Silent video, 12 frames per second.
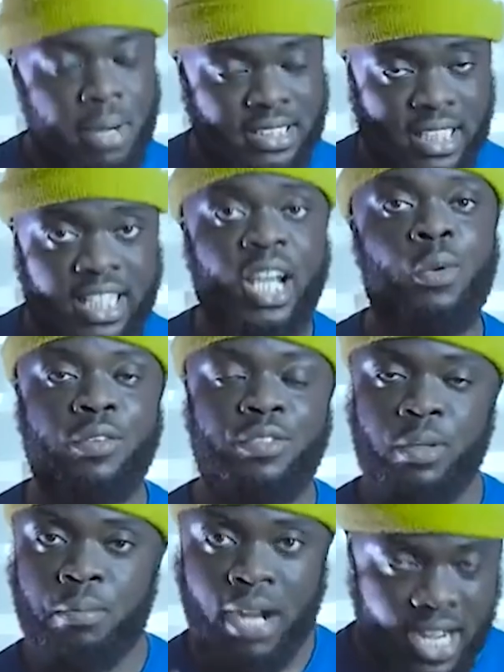But second wave,
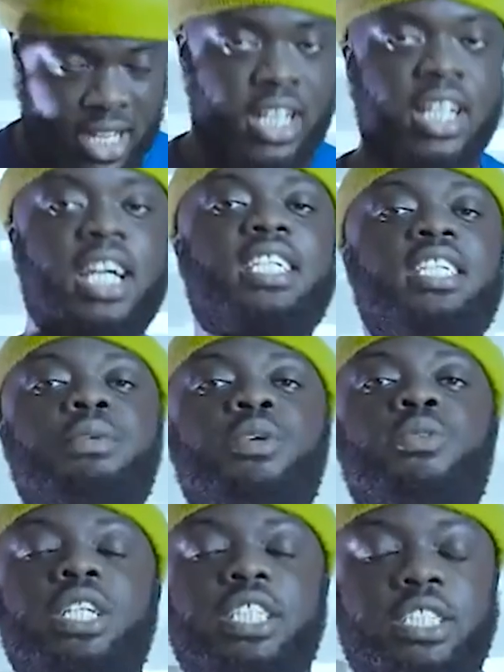number, and you be who you